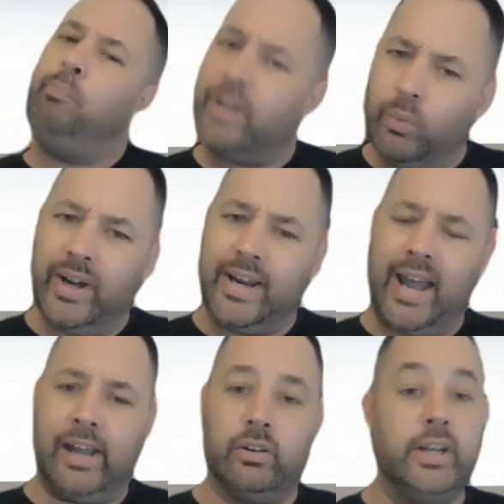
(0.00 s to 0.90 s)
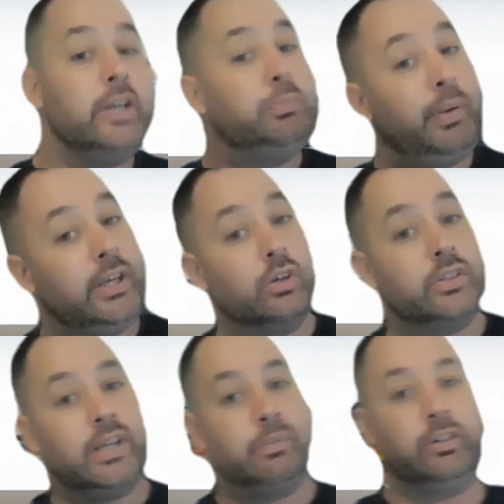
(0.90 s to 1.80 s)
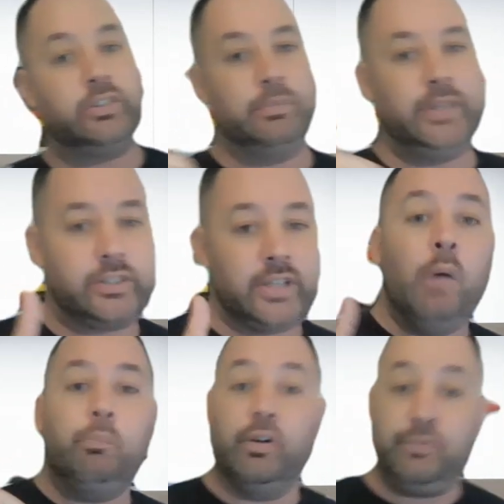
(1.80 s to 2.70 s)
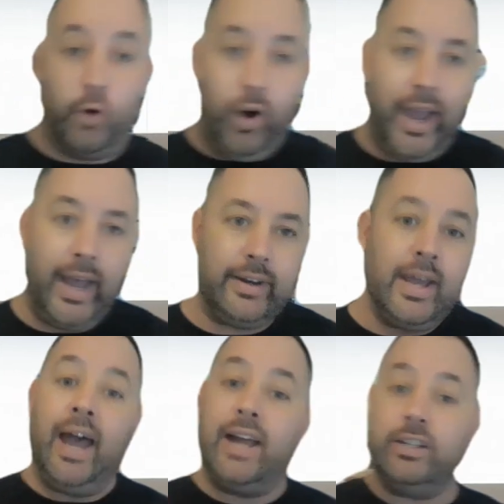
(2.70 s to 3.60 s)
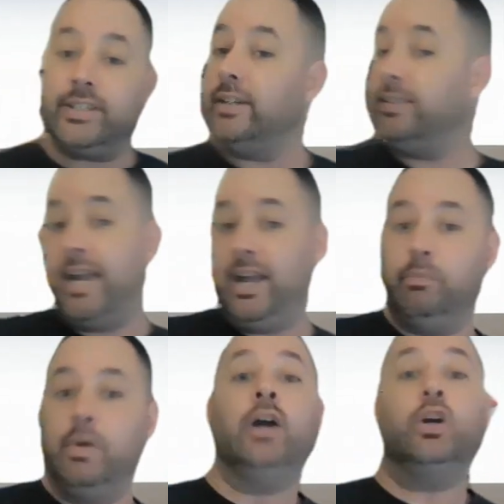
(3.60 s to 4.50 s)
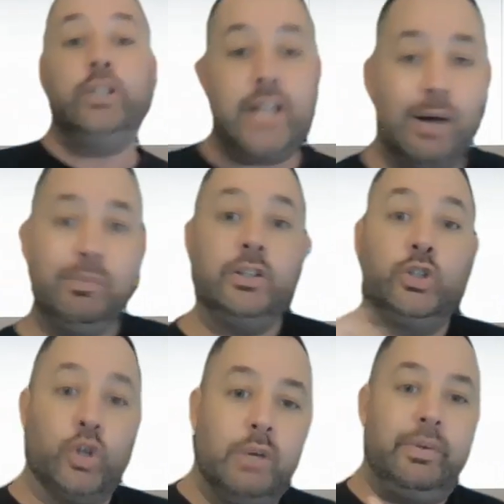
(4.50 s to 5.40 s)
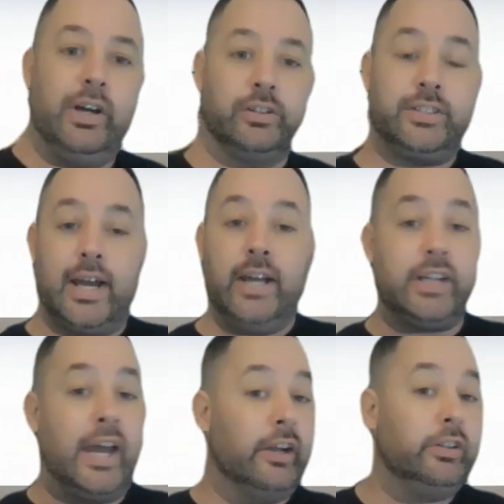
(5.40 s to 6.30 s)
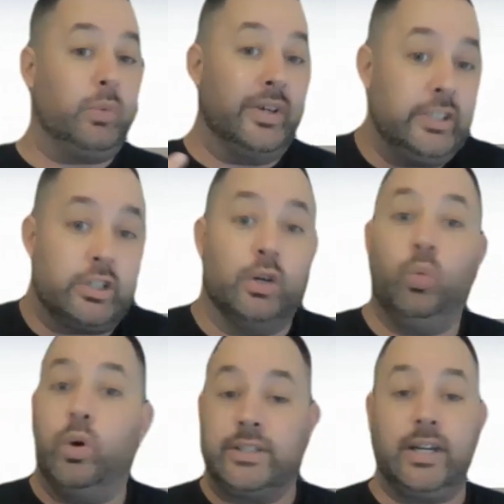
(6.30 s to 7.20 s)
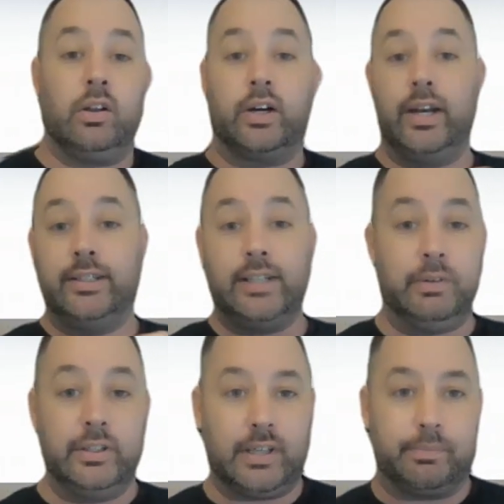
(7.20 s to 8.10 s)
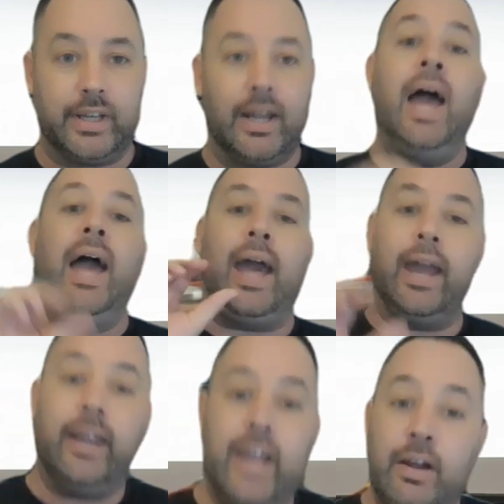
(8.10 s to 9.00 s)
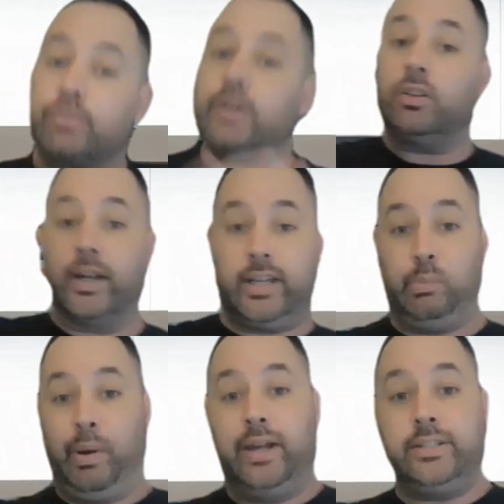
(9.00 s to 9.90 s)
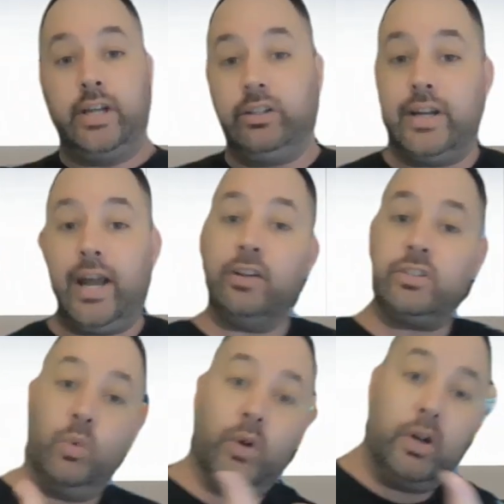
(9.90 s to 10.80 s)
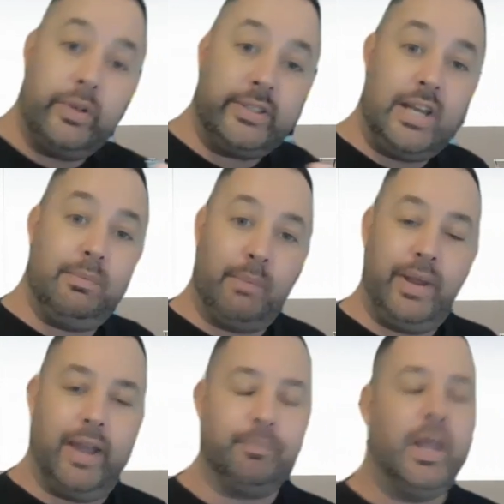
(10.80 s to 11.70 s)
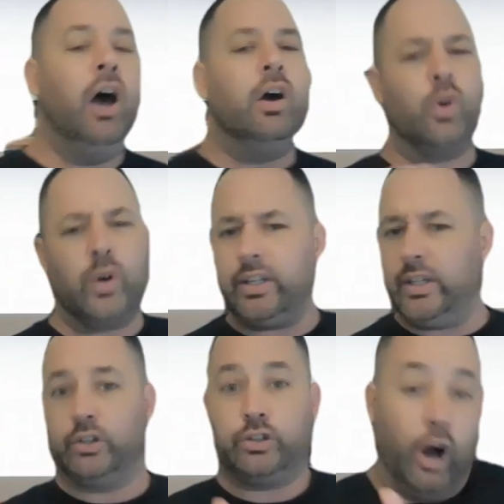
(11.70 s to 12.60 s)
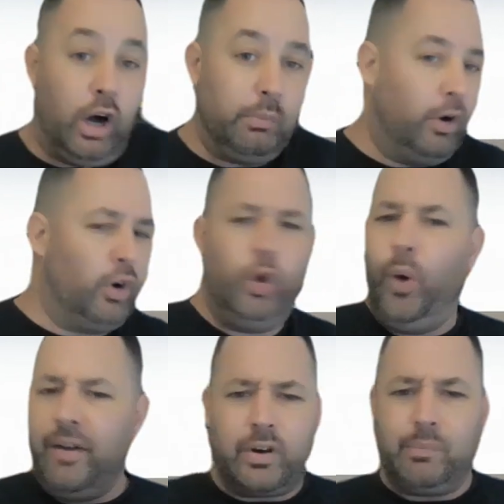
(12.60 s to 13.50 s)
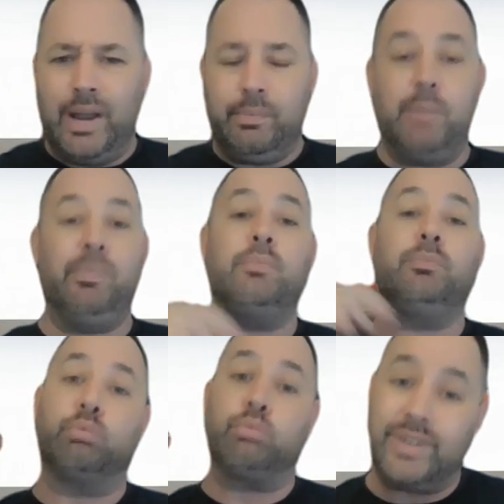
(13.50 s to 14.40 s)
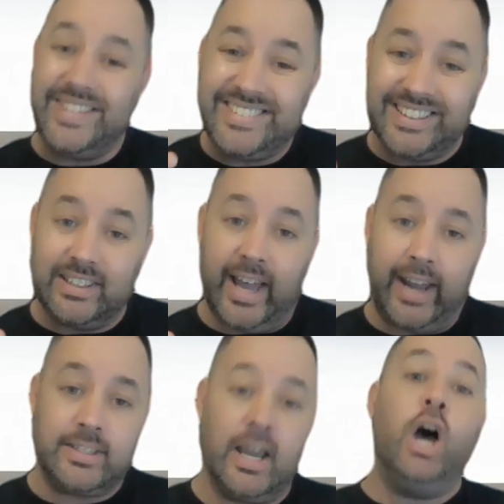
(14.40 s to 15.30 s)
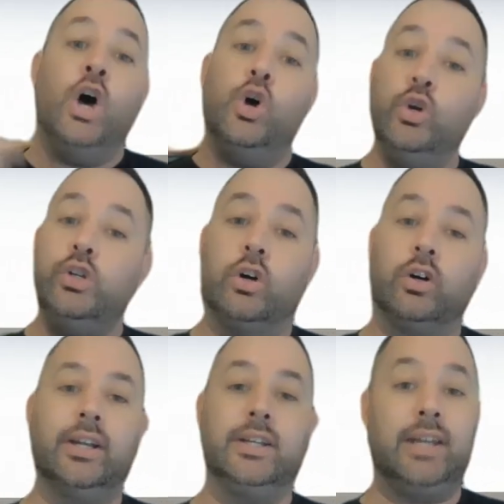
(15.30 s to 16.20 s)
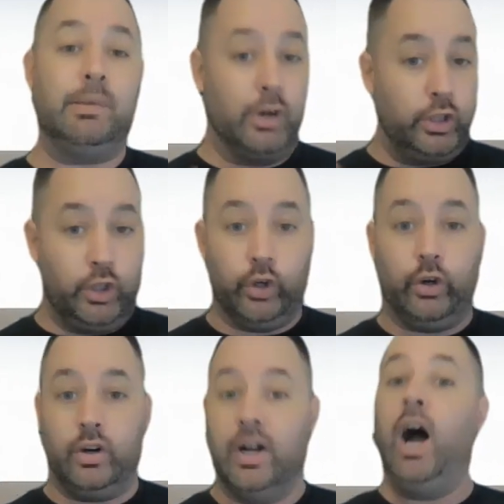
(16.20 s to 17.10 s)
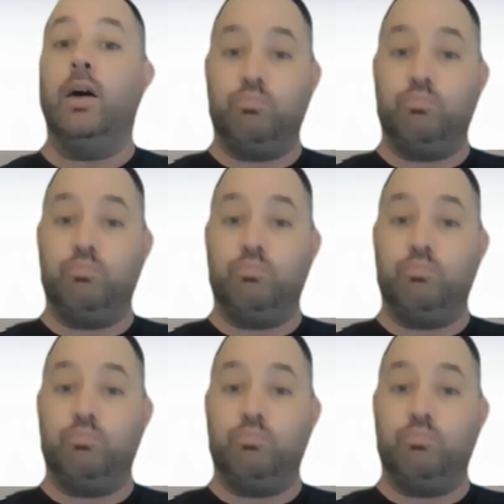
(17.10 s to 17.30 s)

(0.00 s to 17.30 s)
Better way to handle it is pick your demo subjects beforehand and you say, Tim, could you come and join me on stage and we're just going to work together. I'm going to demo something and everyone would like you to pay attention as I work with Tim up here or, you know, Tom or whoever it may be, but pre-select who you're going to demo your